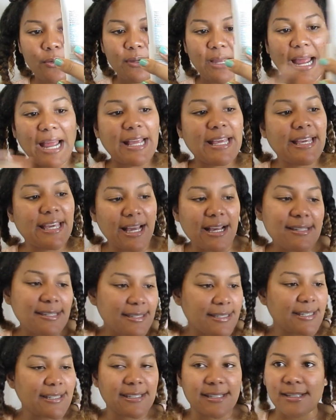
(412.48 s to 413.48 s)
I guess
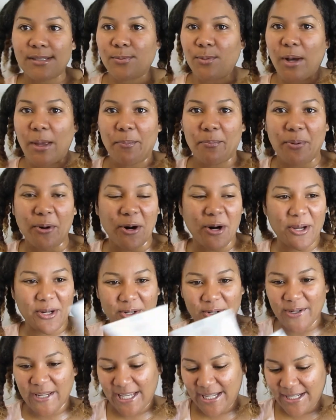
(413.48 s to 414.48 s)
this is what
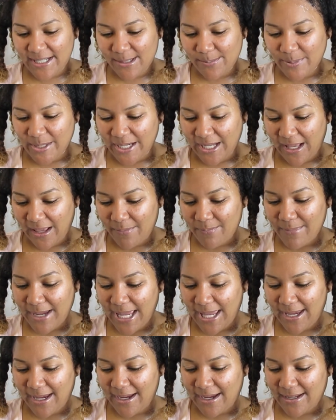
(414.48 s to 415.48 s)
Bordeaux is, but in my
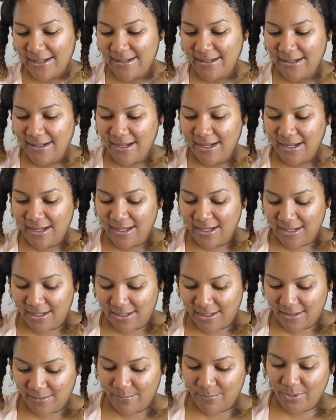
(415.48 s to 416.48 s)
head,
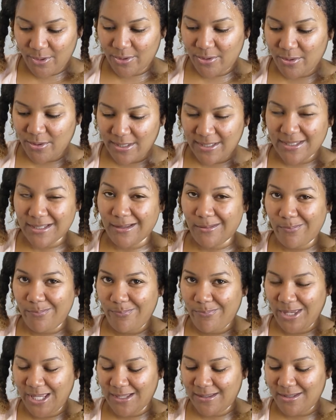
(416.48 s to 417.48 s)
Bordeaux is a
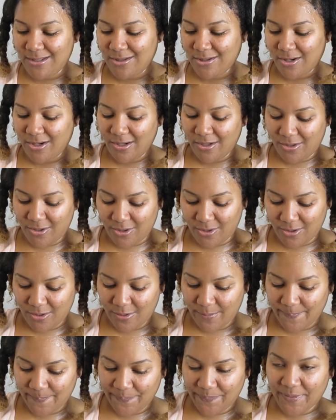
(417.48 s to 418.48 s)
bit
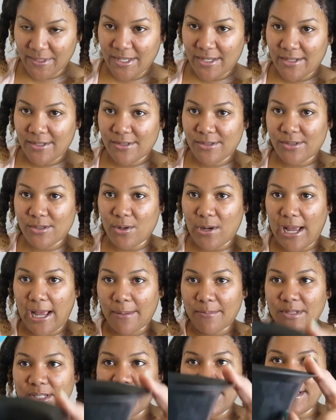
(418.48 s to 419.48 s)
darker. So
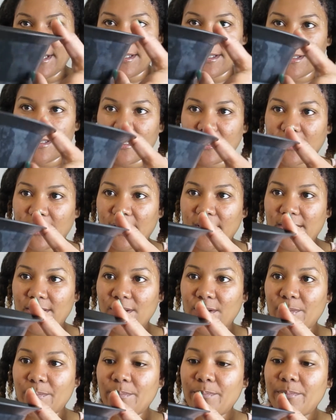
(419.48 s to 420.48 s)
I'm just gonna start
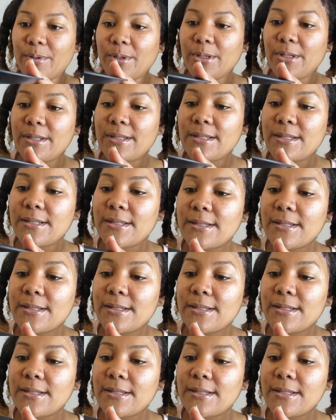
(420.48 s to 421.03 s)
to put